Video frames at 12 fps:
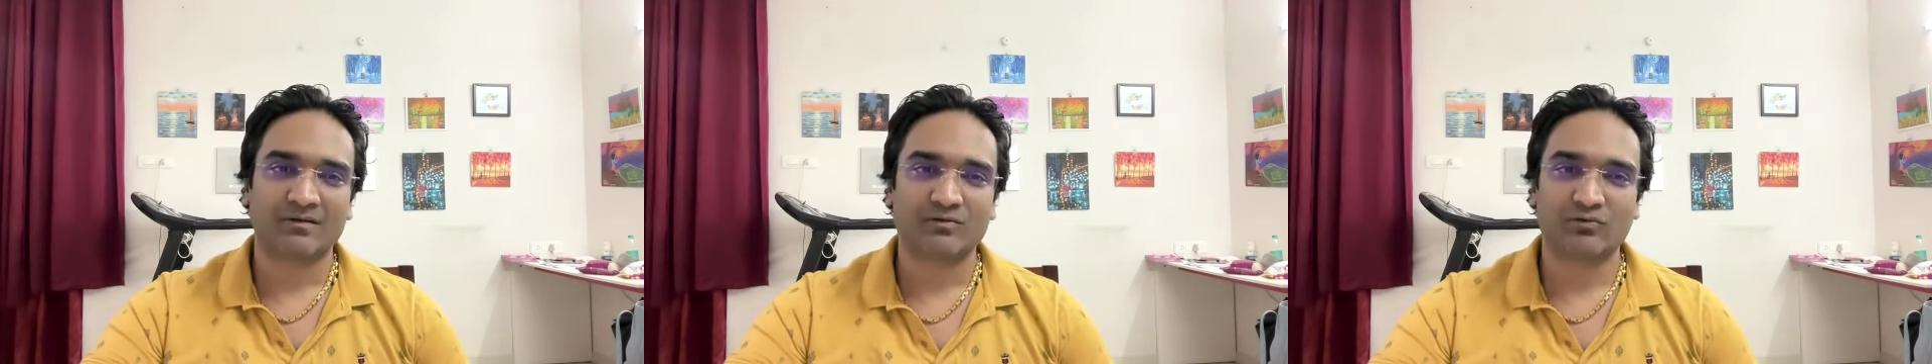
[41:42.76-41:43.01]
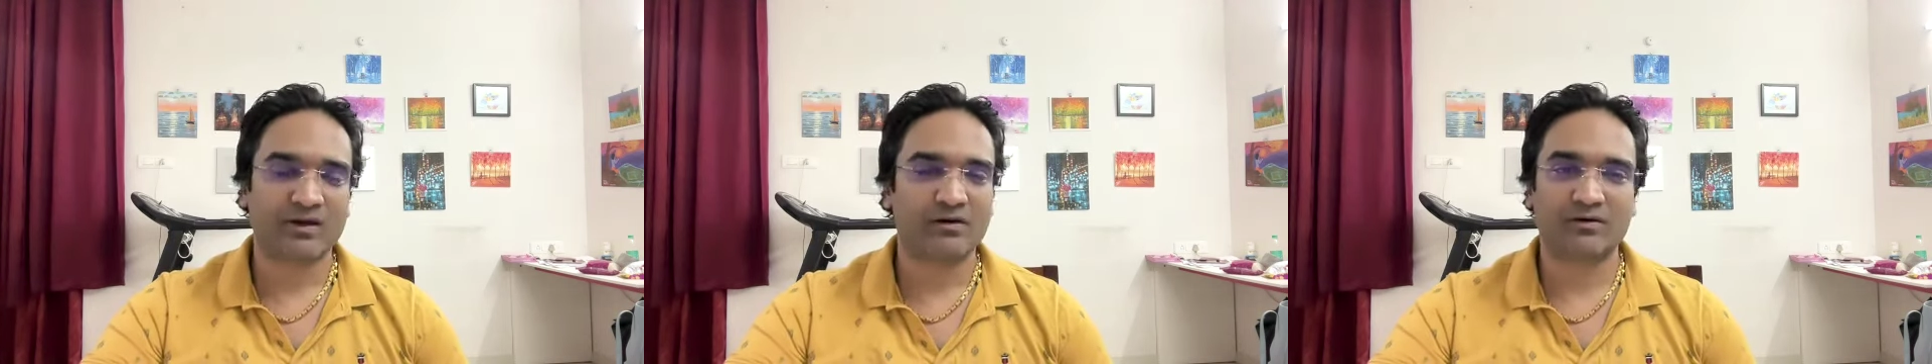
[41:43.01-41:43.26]

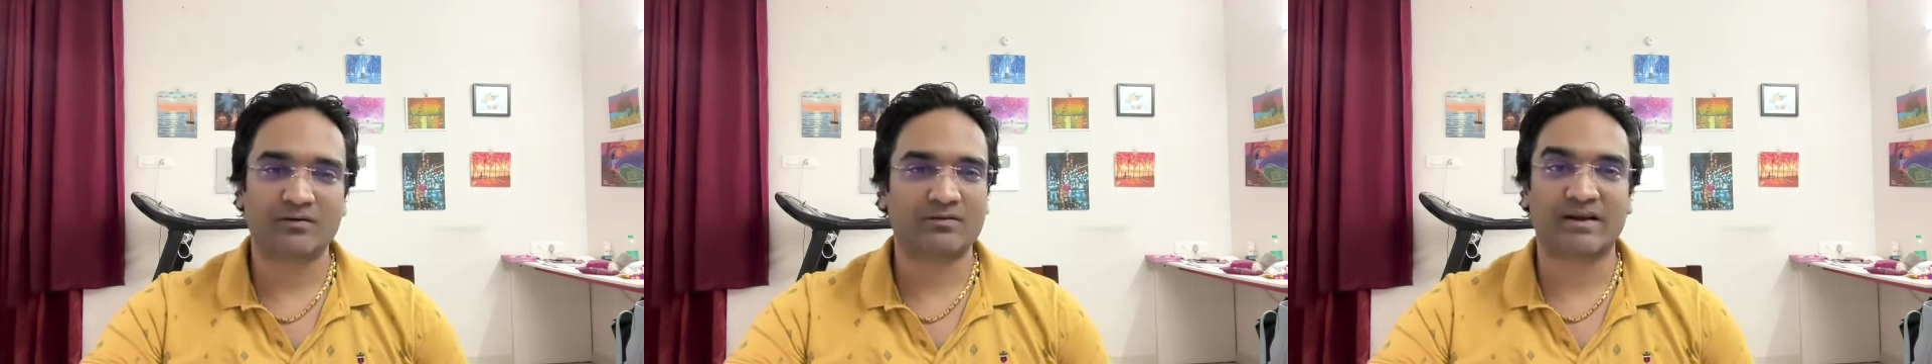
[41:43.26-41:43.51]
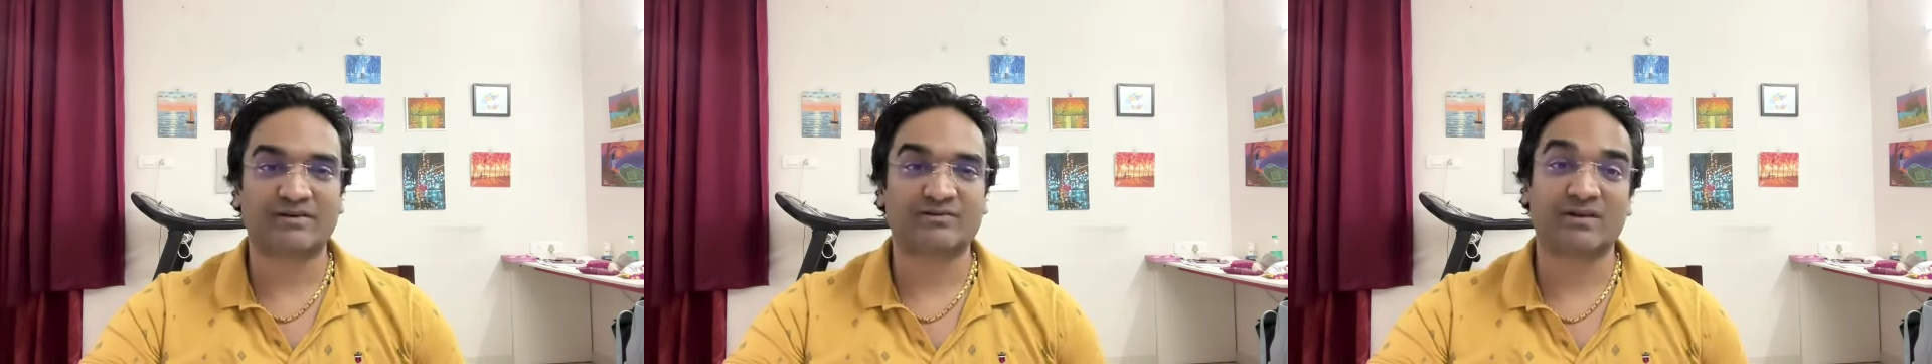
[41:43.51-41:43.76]
You cannot
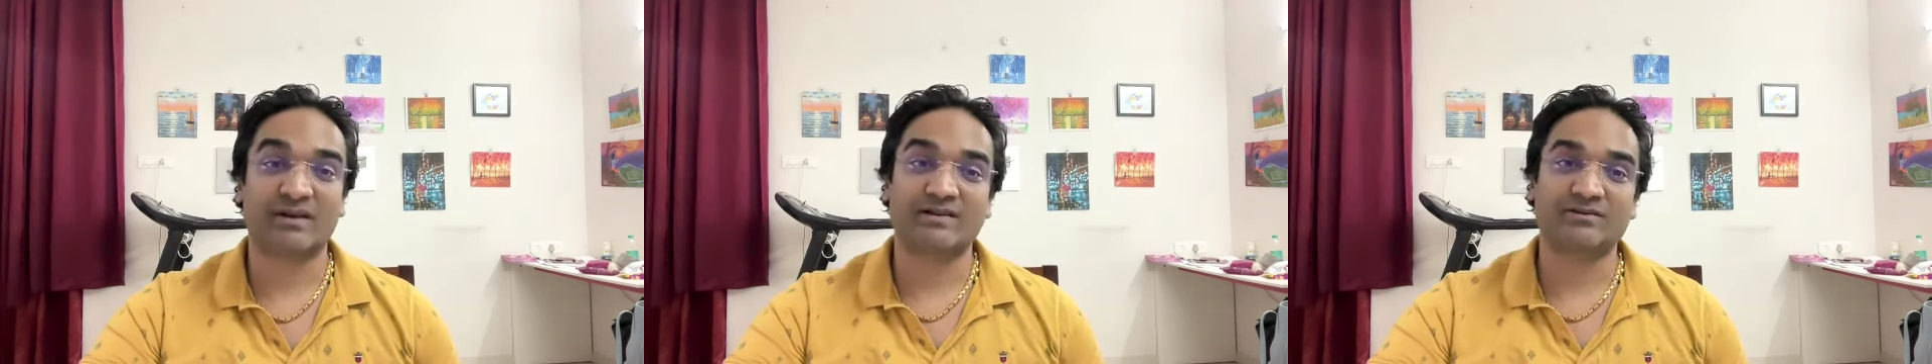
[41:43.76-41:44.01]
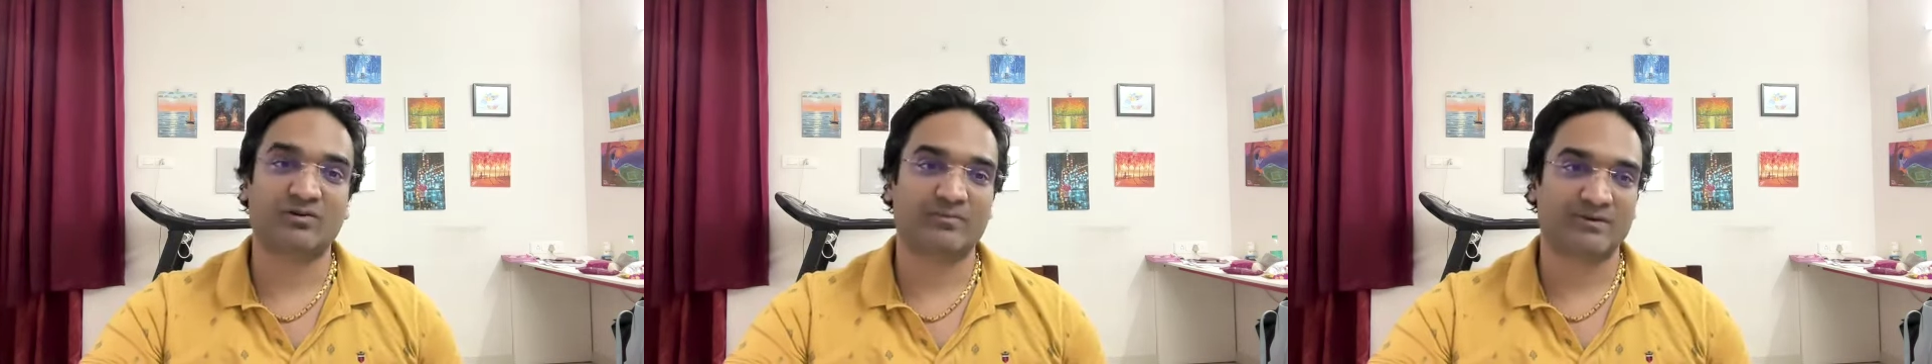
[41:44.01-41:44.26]

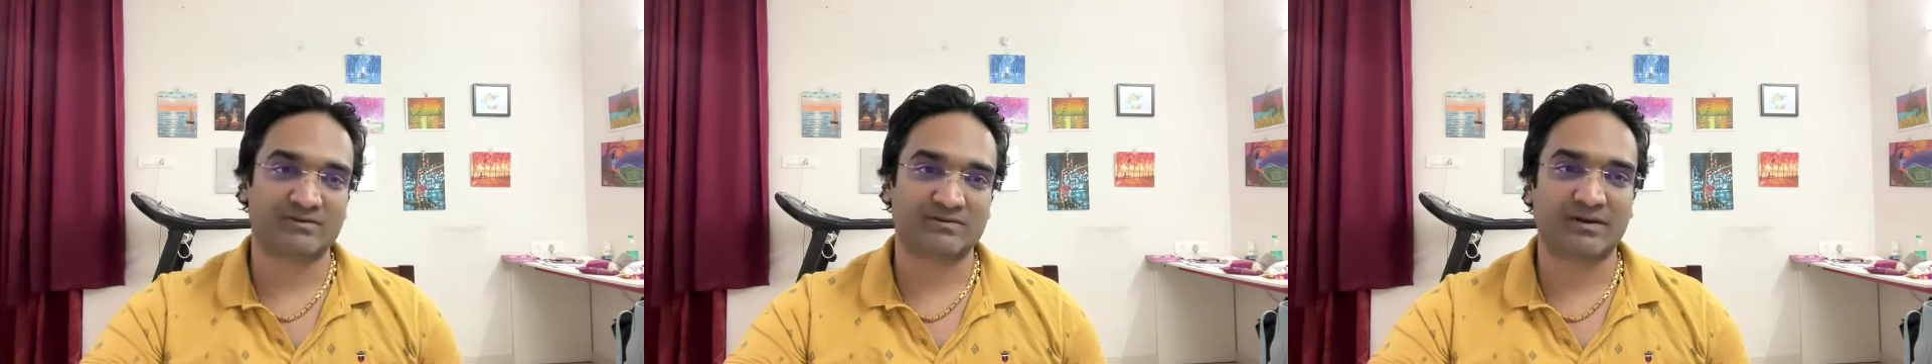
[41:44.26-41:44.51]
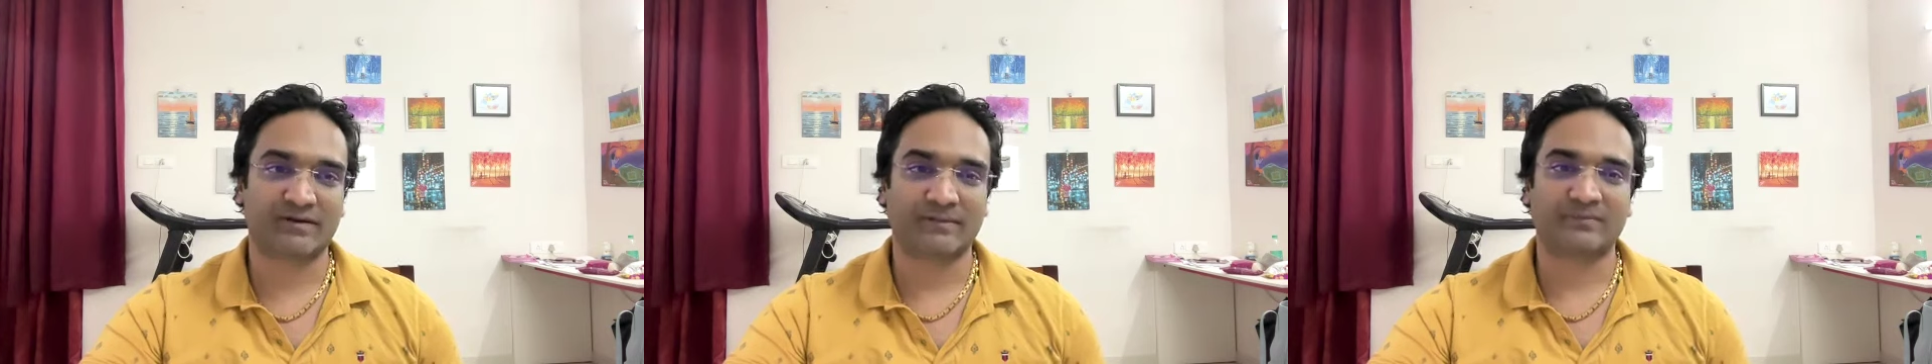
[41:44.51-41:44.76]
rationalize your
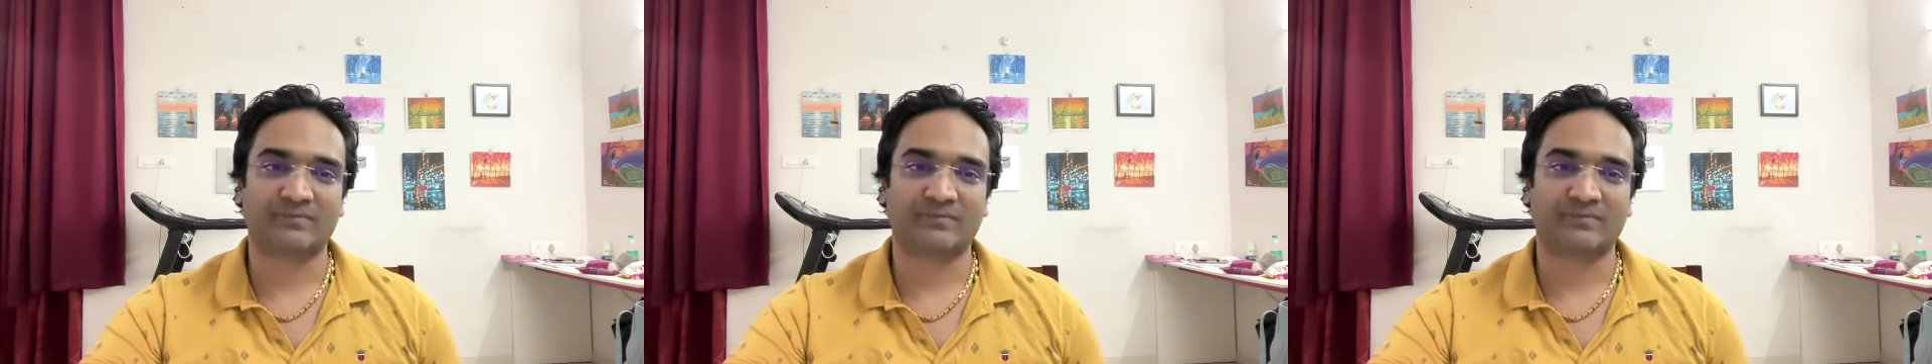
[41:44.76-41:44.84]
mistake.